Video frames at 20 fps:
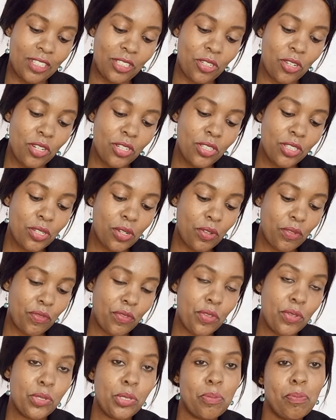Don't
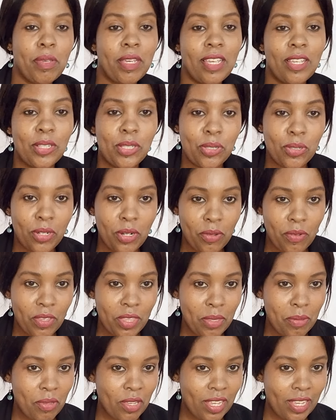confuse baking soda
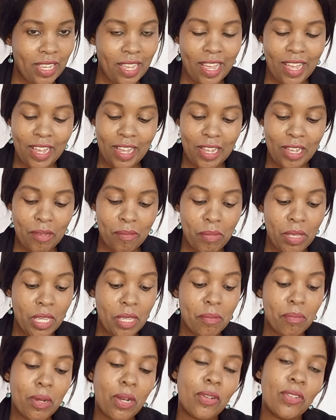with
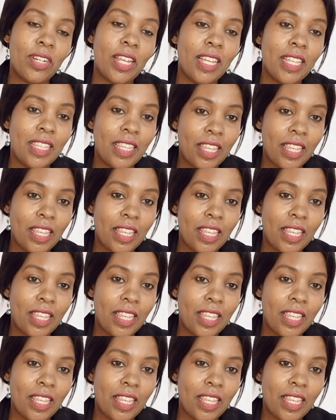baking powder.